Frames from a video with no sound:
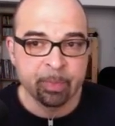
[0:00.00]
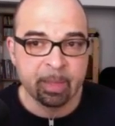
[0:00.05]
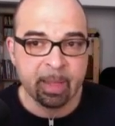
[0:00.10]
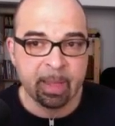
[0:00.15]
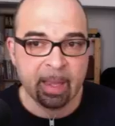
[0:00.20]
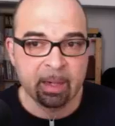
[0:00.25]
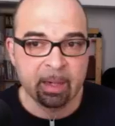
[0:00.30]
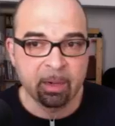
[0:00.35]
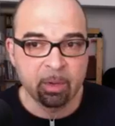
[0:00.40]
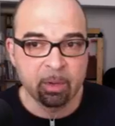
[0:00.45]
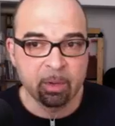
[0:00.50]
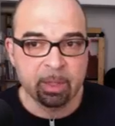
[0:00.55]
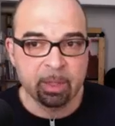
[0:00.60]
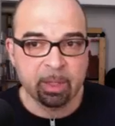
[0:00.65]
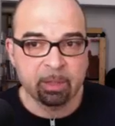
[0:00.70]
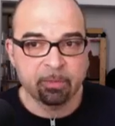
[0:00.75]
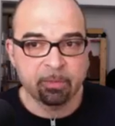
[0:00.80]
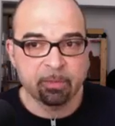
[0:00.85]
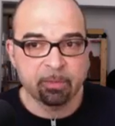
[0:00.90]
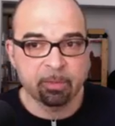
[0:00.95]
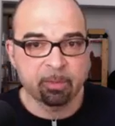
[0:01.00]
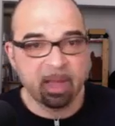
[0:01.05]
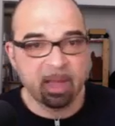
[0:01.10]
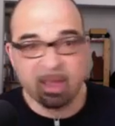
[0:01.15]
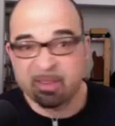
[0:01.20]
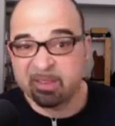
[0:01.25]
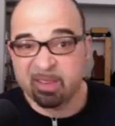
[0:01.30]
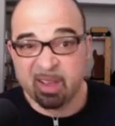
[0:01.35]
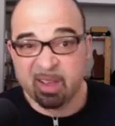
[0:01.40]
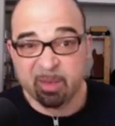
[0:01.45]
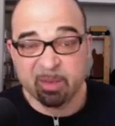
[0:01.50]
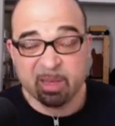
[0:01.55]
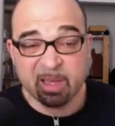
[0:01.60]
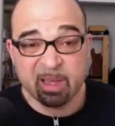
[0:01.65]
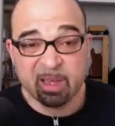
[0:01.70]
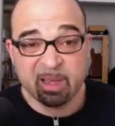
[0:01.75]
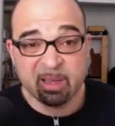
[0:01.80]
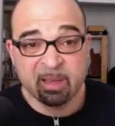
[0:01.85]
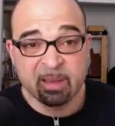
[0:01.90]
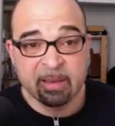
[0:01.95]
I know that from my
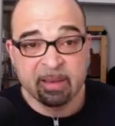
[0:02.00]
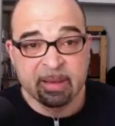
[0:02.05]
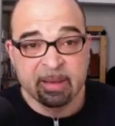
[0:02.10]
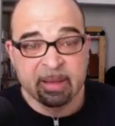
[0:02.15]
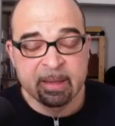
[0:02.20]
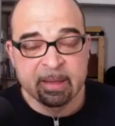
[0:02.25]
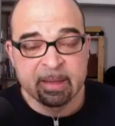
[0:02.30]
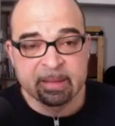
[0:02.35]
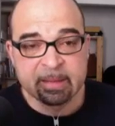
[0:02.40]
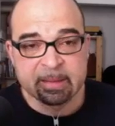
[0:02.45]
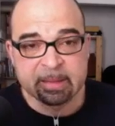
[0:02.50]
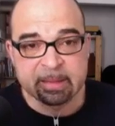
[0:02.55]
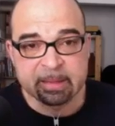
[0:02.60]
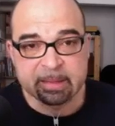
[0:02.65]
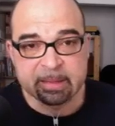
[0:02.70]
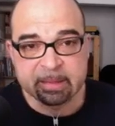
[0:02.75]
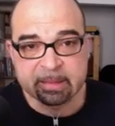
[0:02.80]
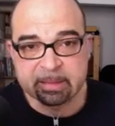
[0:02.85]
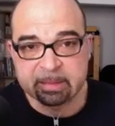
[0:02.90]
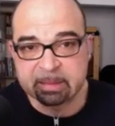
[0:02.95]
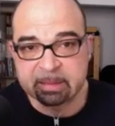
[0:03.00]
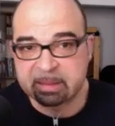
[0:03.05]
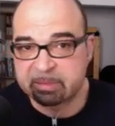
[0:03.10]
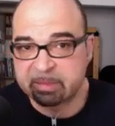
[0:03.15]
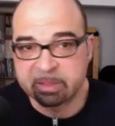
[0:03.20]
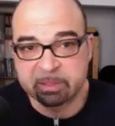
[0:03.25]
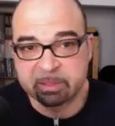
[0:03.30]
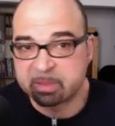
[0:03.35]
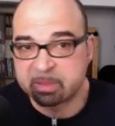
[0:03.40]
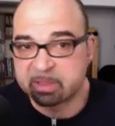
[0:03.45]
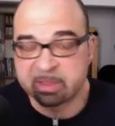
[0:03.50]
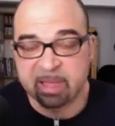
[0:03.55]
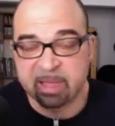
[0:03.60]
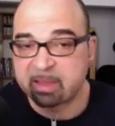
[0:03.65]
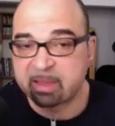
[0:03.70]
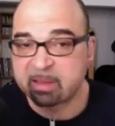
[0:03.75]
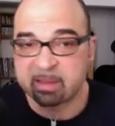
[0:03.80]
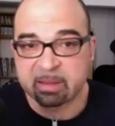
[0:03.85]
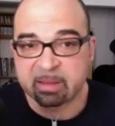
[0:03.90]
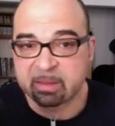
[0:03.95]
family, which was
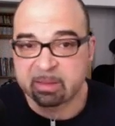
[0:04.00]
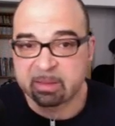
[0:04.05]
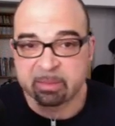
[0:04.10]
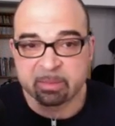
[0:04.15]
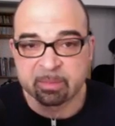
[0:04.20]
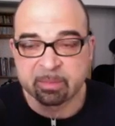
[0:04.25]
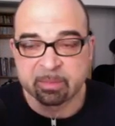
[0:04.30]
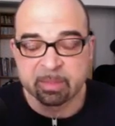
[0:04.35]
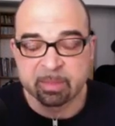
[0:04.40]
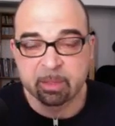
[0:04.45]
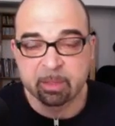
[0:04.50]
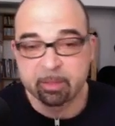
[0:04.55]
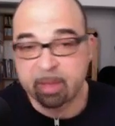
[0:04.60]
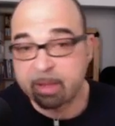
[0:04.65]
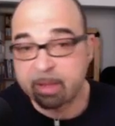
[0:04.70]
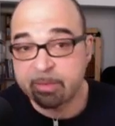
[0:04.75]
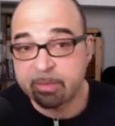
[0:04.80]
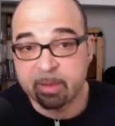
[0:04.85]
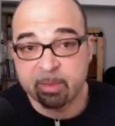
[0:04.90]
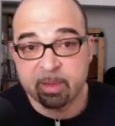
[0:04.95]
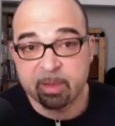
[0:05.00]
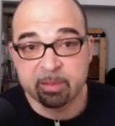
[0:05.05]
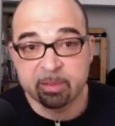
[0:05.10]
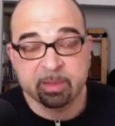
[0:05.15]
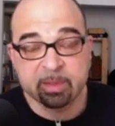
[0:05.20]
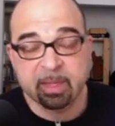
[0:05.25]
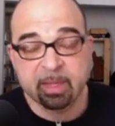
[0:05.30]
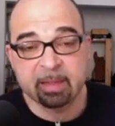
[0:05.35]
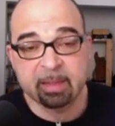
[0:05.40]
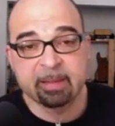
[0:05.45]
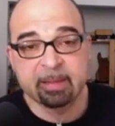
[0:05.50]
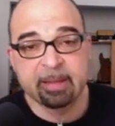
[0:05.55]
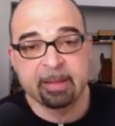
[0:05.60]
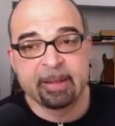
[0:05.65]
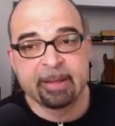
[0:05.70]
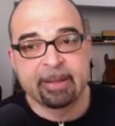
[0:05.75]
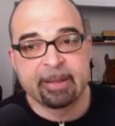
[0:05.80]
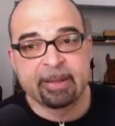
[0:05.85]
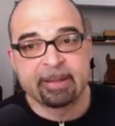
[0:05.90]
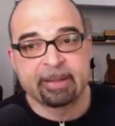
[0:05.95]
not my family was not
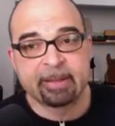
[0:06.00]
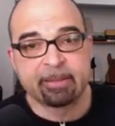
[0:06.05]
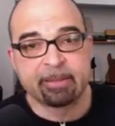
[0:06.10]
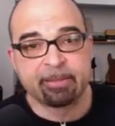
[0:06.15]
the